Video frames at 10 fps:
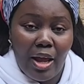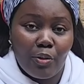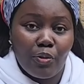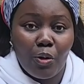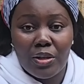
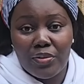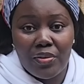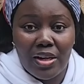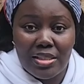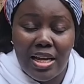And of course, they've
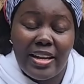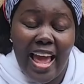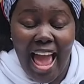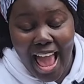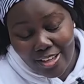given us
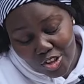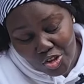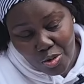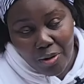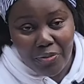an
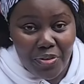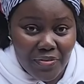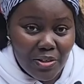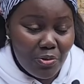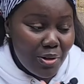extra
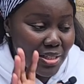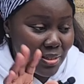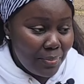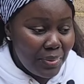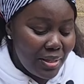50
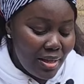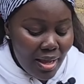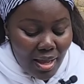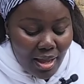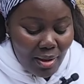
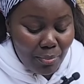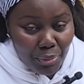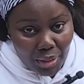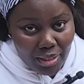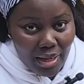recipe
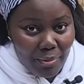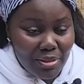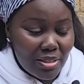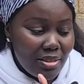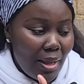book,
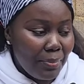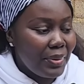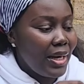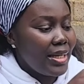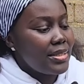which is a
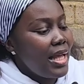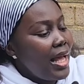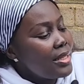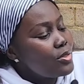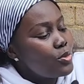plus
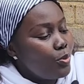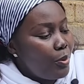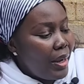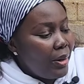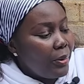as
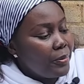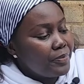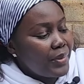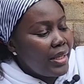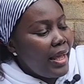well.
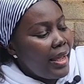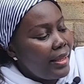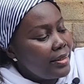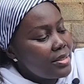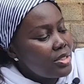
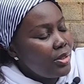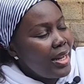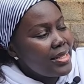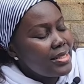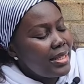Okay, so
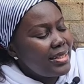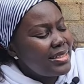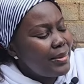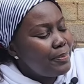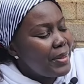let's
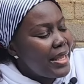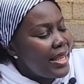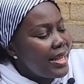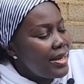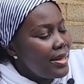dig deep
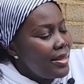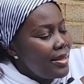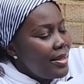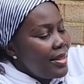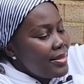in.
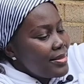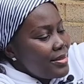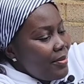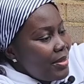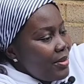
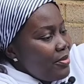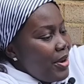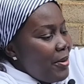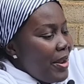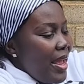
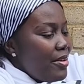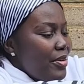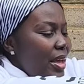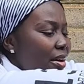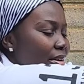Something very heavy.